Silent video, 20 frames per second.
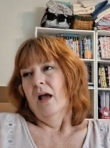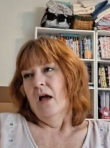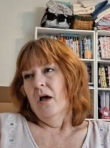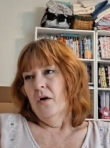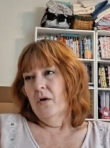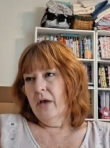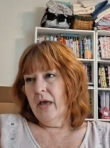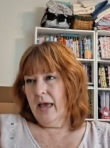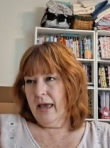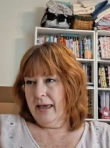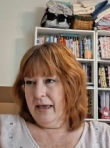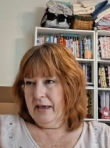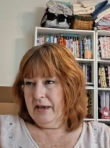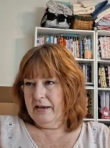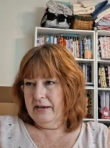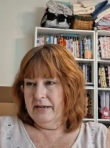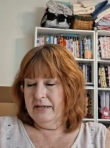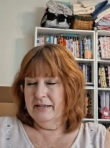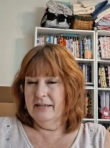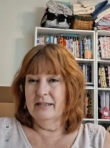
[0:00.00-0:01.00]
Okay,
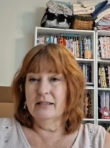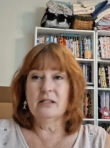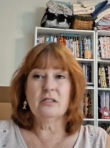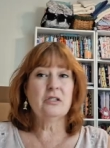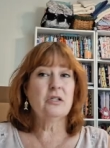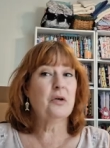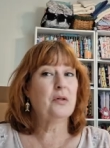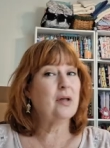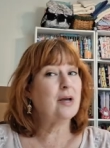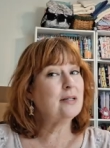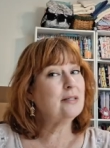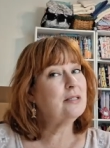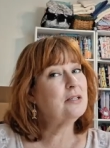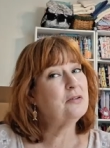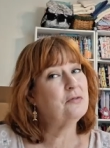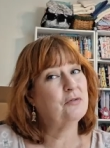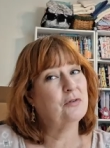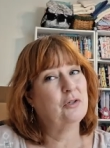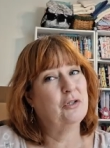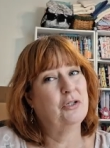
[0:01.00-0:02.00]
so that's
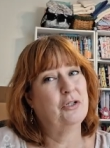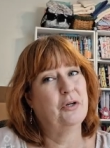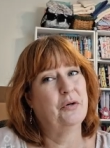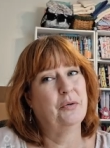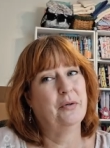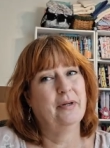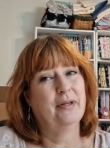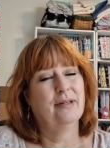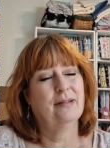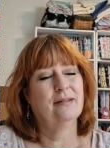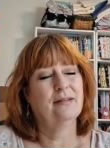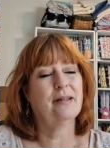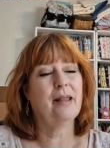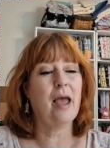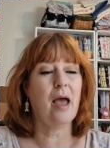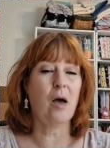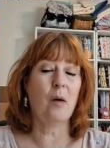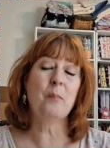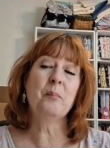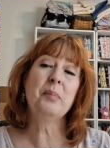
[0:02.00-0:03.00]
it for sewing.
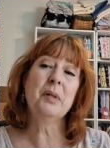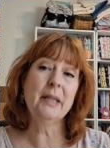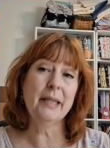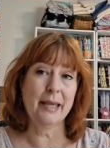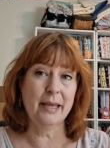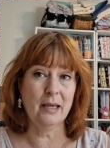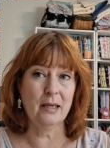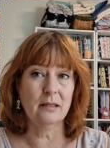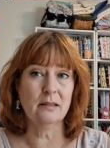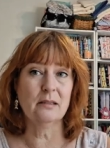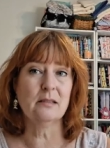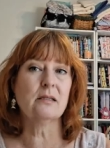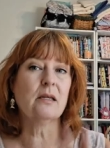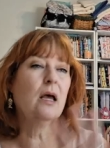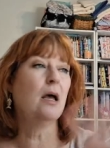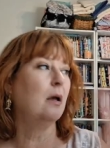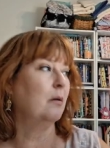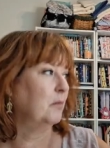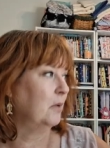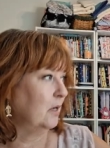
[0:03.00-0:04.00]
Now, plans,
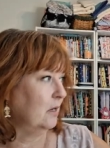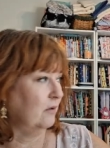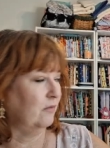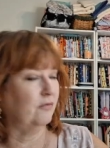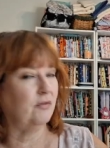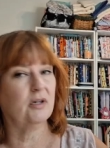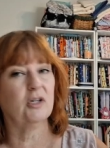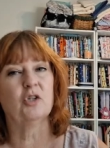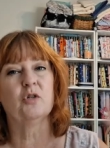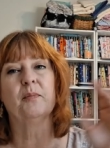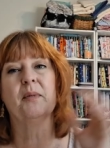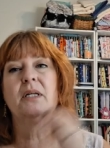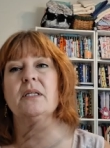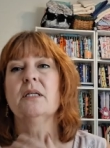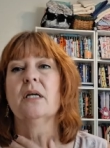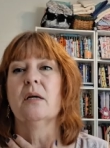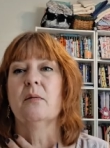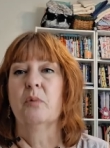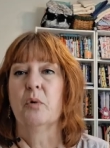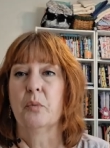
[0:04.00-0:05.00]
I'm going to finish my
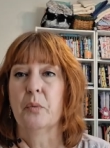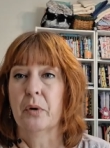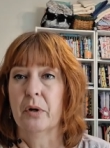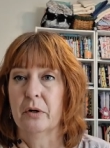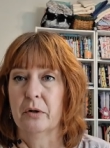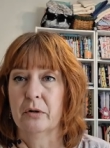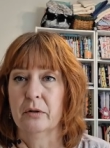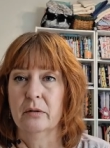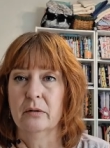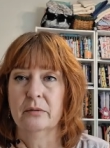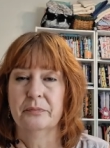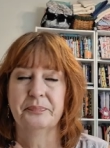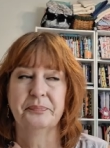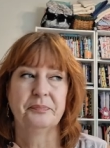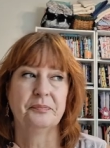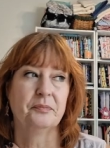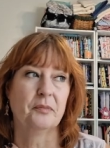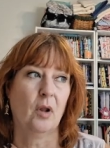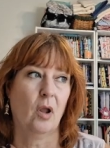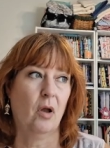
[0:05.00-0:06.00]
table runner,
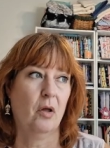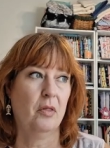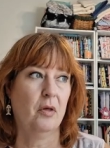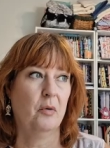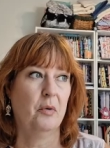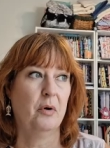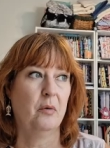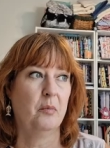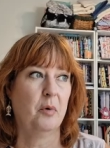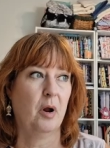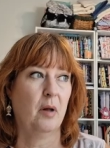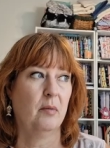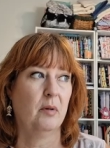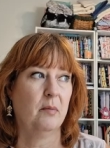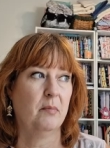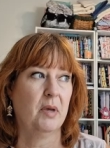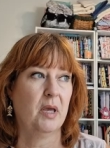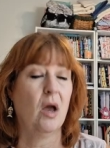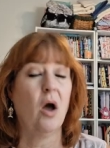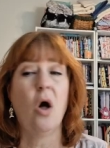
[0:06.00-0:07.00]
although it'll probably
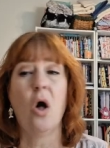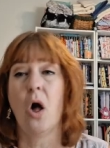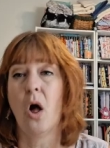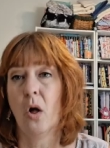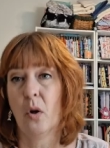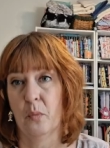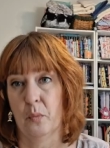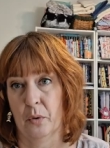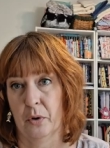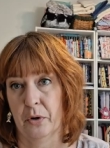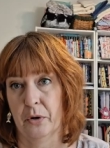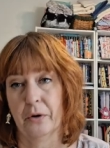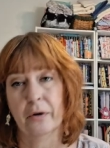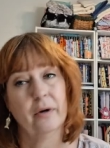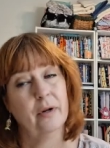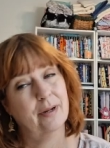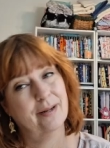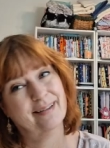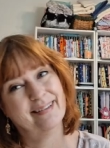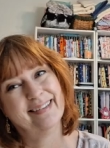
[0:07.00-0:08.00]
be a haul
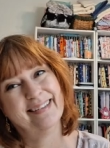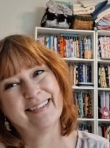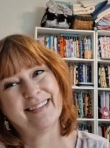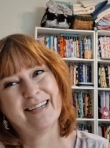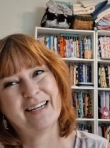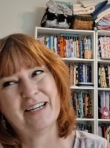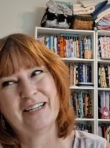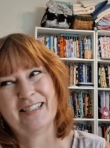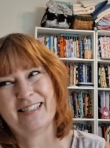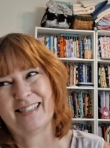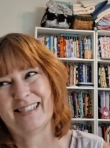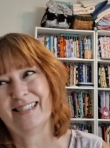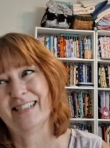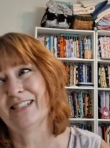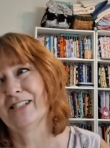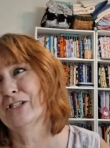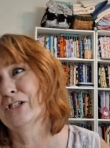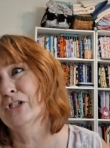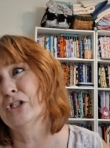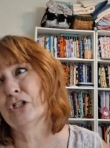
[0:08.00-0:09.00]
runner because
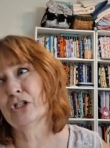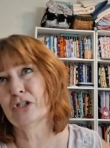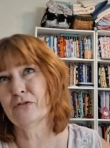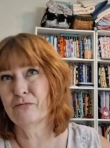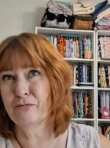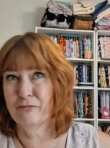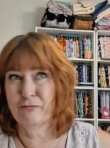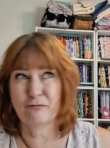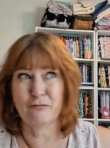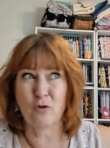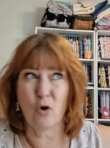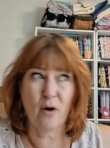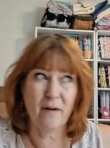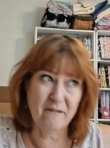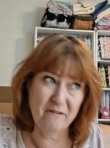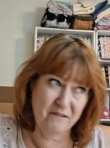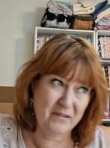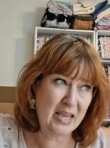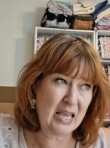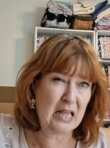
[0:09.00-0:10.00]
it's
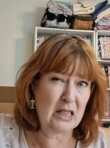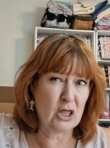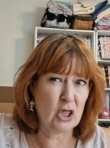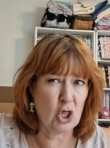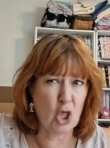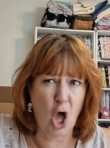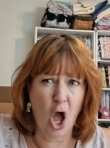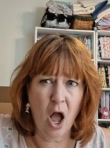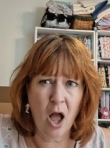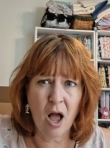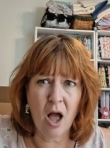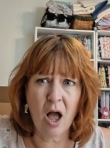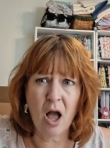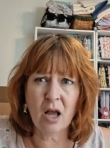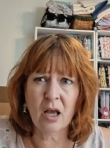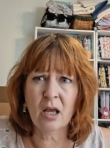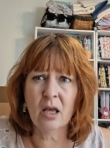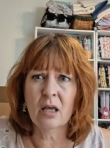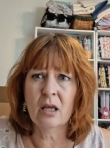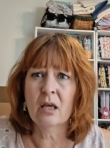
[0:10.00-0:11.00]
4 feet
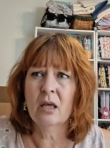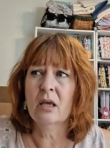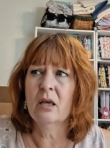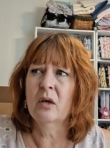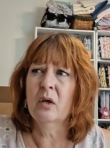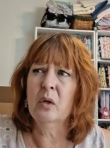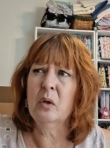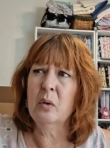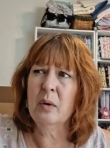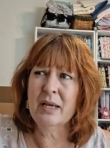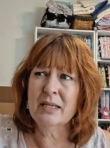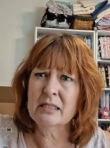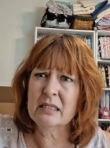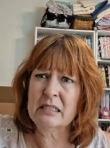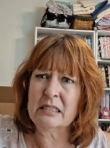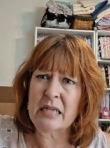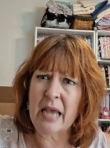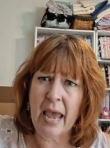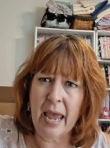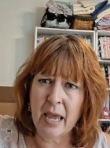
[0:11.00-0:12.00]
long. Who has
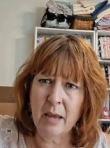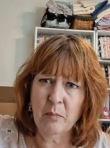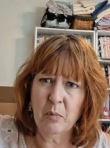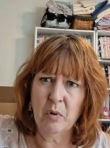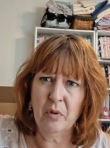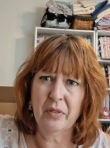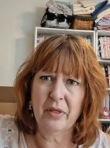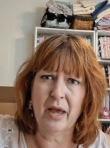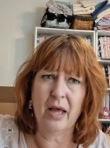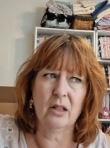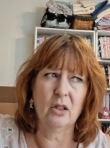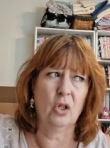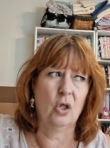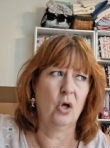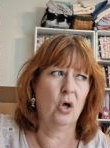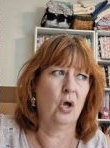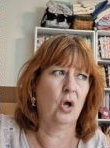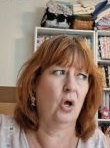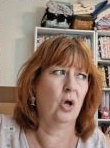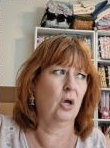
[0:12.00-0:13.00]
a table that
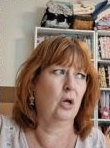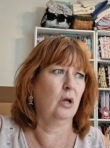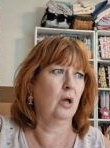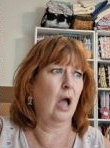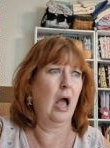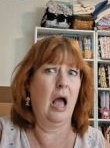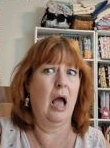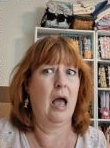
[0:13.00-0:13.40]
long?